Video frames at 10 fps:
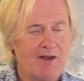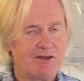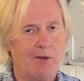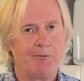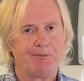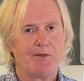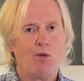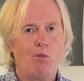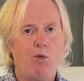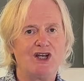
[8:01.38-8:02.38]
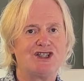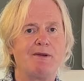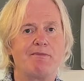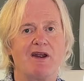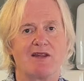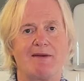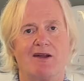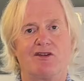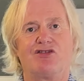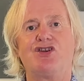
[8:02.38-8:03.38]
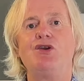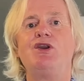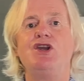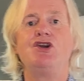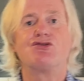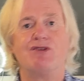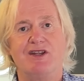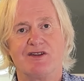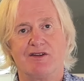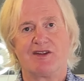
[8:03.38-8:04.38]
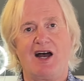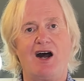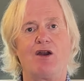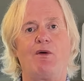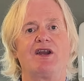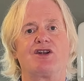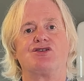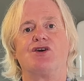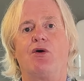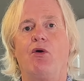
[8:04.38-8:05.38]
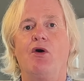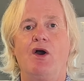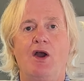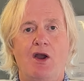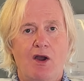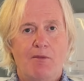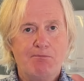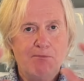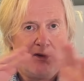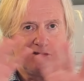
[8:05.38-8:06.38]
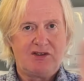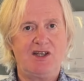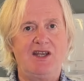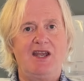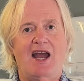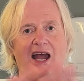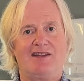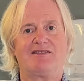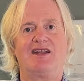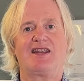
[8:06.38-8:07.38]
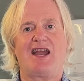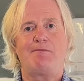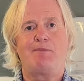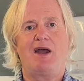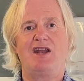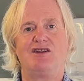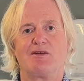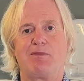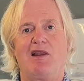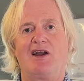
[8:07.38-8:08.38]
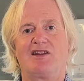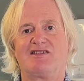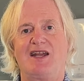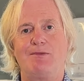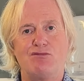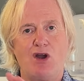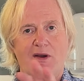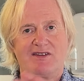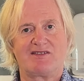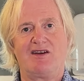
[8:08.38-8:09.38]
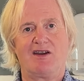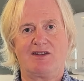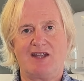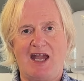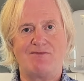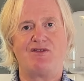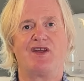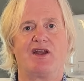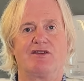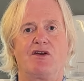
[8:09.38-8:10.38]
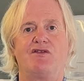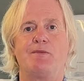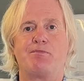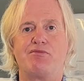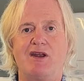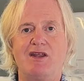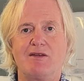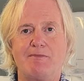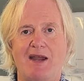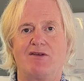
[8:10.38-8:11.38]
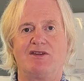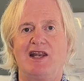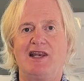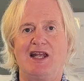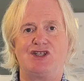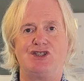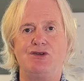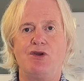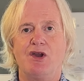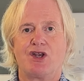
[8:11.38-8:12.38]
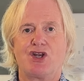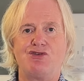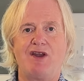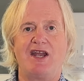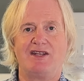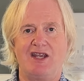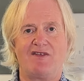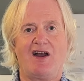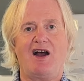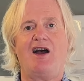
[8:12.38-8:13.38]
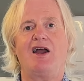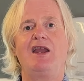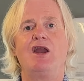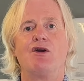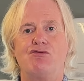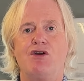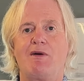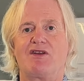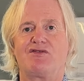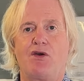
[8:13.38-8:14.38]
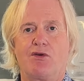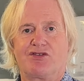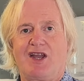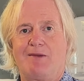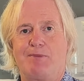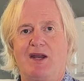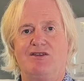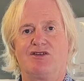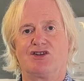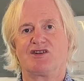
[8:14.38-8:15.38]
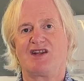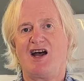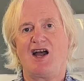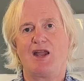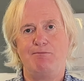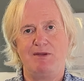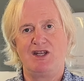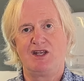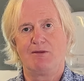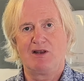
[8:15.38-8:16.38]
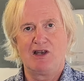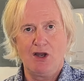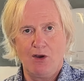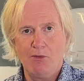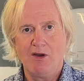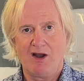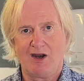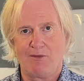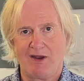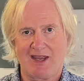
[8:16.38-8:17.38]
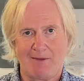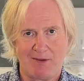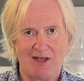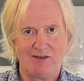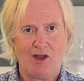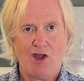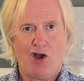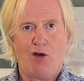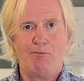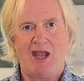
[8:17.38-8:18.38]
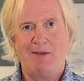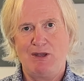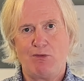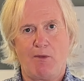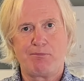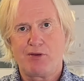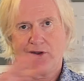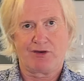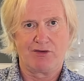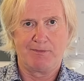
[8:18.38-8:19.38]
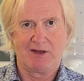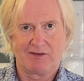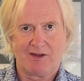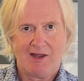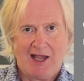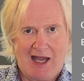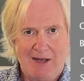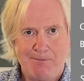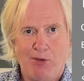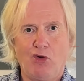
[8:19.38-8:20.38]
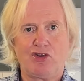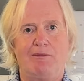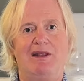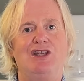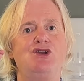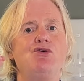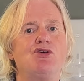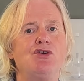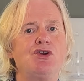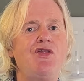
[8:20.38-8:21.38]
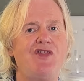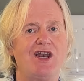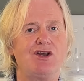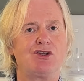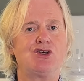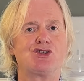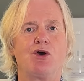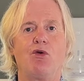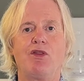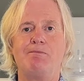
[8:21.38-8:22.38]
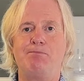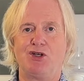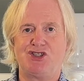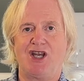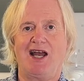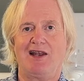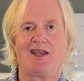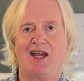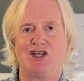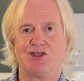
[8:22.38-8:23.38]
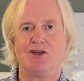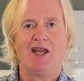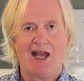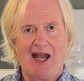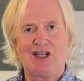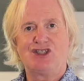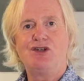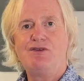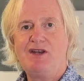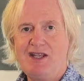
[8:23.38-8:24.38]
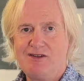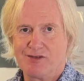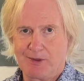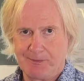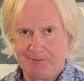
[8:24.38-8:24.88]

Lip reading: So why should we break them out? There's two huge reasons. ROI control. Multi-asset campaigns apply the same ROAS target to everything. So if you break them out, it lets you create either high ROAS focused campaigns such as high, medium and low ROI campaigns, or maybe you want product groupings. And importantly, you can then control the budget allocation as you need to.